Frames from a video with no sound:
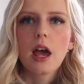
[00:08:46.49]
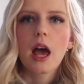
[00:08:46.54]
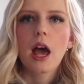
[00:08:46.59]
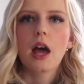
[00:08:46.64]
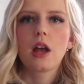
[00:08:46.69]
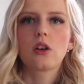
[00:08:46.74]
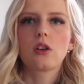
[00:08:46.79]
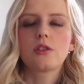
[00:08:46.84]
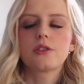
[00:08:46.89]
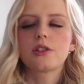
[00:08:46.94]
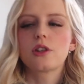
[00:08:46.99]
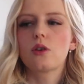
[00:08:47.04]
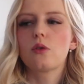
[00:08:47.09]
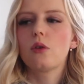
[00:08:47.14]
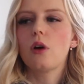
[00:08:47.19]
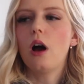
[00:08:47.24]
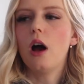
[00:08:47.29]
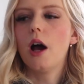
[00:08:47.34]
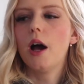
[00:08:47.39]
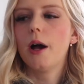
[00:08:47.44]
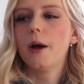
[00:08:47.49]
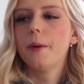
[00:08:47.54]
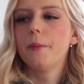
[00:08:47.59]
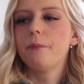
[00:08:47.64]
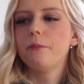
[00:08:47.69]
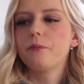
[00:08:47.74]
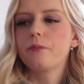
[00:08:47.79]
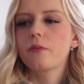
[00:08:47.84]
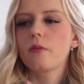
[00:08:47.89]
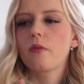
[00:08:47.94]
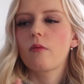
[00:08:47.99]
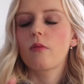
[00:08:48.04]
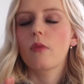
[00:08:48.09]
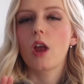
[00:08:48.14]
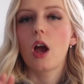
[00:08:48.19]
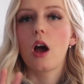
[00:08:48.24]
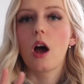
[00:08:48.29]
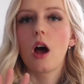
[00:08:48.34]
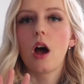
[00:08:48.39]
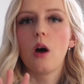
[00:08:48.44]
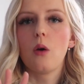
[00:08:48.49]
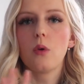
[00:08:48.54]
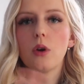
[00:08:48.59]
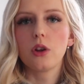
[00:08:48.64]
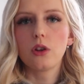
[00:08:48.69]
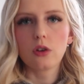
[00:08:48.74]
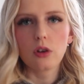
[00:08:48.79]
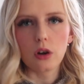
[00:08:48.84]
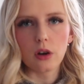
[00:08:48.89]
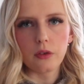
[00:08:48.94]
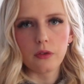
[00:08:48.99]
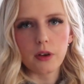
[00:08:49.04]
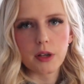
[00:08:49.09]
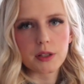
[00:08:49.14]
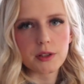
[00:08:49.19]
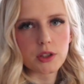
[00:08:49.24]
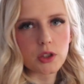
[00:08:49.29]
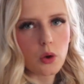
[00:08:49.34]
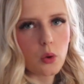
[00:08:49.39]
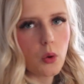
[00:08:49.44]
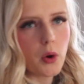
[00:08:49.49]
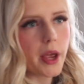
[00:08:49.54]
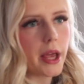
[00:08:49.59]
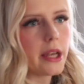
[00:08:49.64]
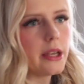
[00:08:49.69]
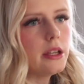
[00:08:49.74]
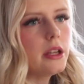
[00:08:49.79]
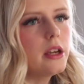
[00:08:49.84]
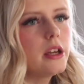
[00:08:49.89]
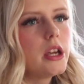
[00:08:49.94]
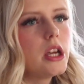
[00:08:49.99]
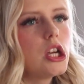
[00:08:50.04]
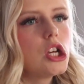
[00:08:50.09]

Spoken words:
And also, one of the girlfriends, Quinn,